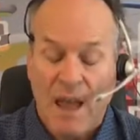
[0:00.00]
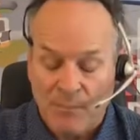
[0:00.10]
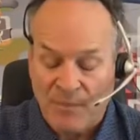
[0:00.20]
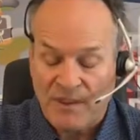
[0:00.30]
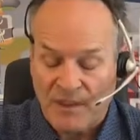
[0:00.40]

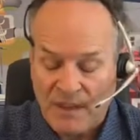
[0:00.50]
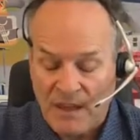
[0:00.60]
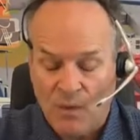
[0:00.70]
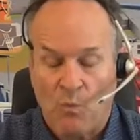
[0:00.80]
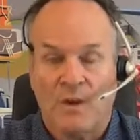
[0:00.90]

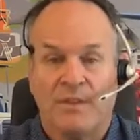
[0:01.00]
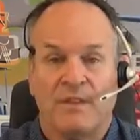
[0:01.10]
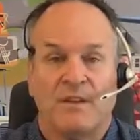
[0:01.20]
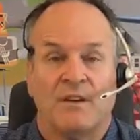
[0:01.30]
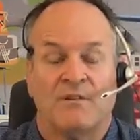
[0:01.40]
empathy
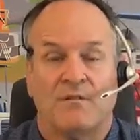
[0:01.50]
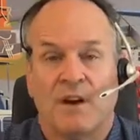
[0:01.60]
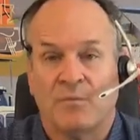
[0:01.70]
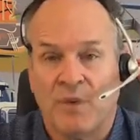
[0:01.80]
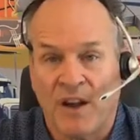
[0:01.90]
with your
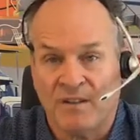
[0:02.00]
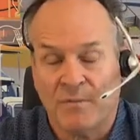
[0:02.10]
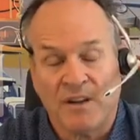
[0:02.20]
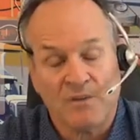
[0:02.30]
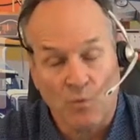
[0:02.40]
freight
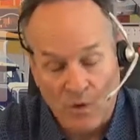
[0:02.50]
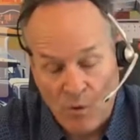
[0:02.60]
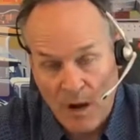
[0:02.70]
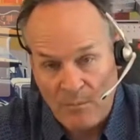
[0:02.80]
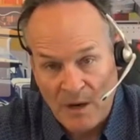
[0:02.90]
prospects. What
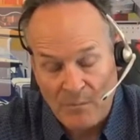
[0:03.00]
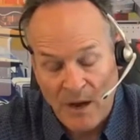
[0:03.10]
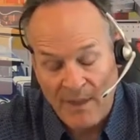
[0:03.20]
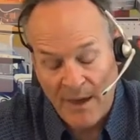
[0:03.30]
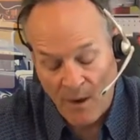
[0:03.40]
do I mean
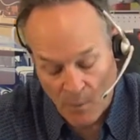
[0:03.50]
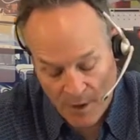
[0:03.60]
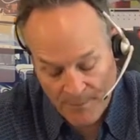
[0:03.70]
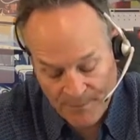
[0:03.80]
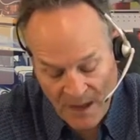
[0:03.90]
by that?
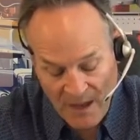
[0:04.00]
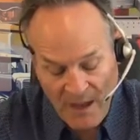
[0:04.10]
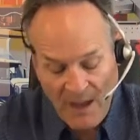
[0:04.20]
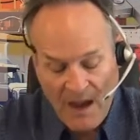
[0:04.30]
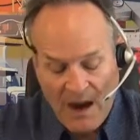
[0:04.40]
Well,
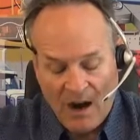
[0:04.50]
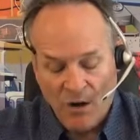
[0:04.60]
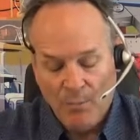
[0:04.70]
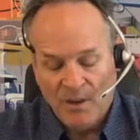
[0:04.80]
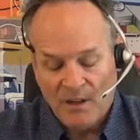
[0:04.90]
our
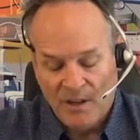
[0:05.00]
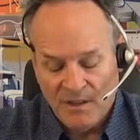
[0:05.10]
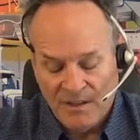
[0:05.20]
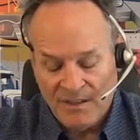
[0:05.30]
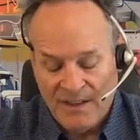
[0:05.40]
ability
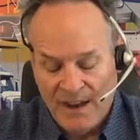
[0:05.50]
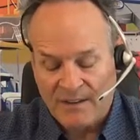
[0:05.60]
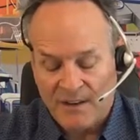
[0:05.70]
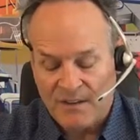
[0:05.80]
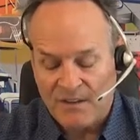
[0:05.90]
to
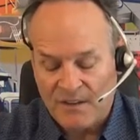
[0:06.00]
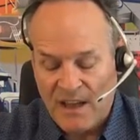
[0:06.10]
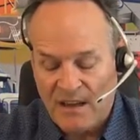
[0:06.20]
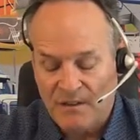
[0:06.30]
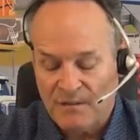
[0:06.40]
detect,
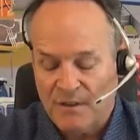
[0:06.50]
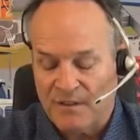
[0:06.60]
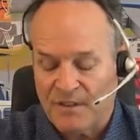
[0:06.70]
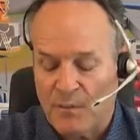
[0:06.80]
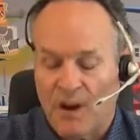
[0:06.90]
understand, and feel
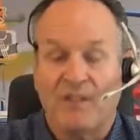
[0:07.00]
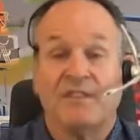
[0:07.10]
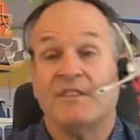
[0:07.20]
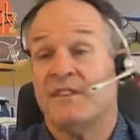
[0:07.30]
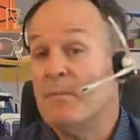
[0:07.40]
someone
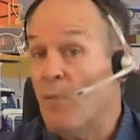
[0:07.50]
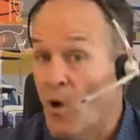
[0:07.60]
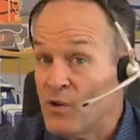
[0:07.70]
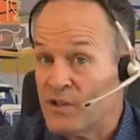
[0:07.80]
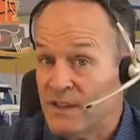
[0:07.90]
else's
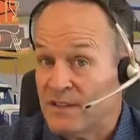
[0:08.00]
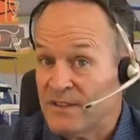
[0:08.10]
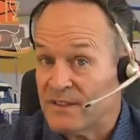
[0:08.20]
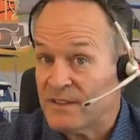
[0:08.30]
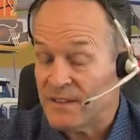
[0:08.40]

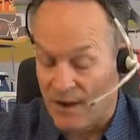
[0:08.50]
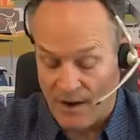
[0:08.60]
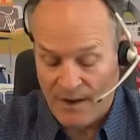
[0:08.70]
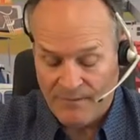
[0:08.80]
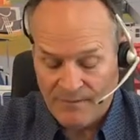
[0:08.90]
emotions, all
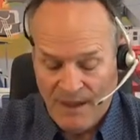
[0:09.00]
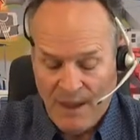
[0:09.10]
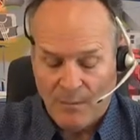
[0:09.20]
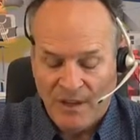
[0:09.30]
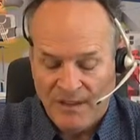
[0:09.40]
right,
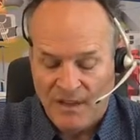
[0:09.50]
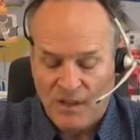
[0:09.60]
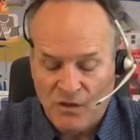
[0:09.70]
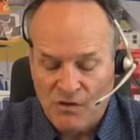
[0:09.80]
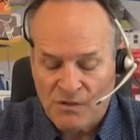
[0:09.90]
plays a
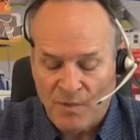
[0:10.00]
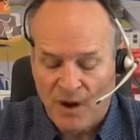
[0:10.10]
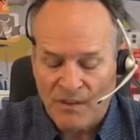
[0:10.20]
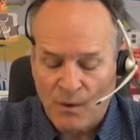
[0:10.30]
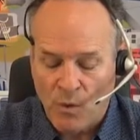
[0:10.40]
huge
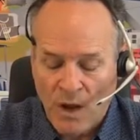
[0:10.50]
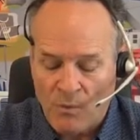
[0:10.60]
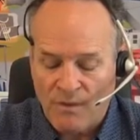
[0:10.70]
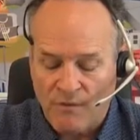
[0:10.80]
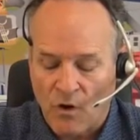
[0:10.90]
part in the way
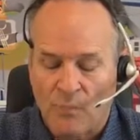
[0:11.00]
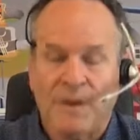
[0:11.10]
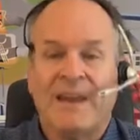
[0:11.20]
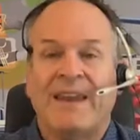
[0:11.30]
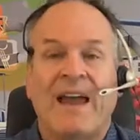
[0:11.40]
we form
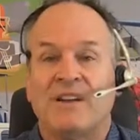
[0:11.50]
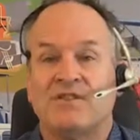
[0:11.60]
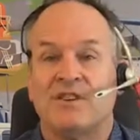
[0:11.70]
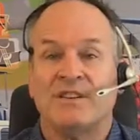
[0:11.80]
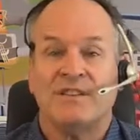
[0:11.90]

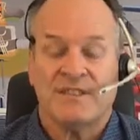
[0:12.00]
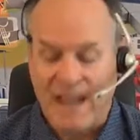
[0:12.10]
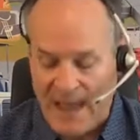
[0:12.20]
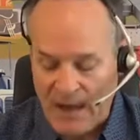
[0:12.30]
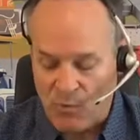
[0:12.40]
connections
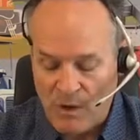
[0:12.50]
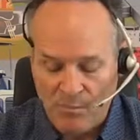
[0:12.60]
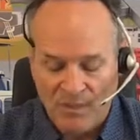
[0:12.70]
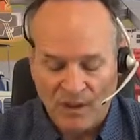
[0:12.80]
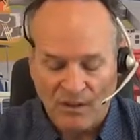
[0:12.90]
and we
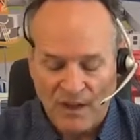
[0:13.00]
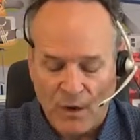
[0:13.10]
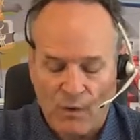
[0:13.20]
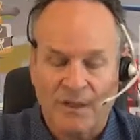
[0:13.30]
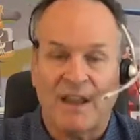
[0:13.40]
build
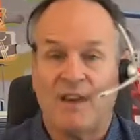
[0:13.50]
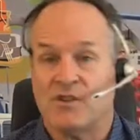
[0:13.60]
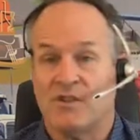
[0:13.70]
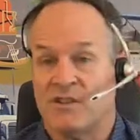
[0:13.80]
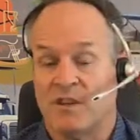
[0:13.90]
our
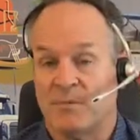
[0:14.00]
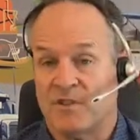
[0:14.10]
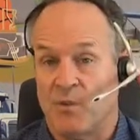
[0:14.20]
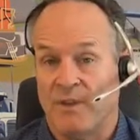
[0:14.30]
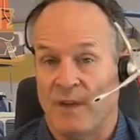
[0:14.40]
relationships
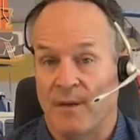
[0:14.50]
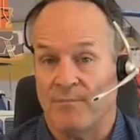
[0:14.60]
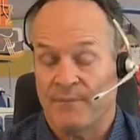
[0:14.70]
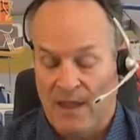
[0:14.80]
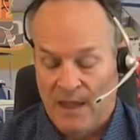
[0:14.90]
with them.